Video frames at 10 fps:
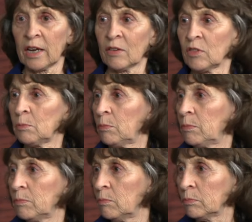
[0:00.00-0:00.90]
every
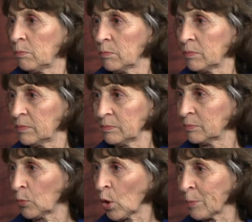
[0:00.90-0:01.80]

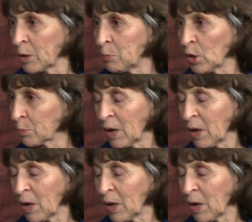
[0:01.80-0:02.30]
Mormon book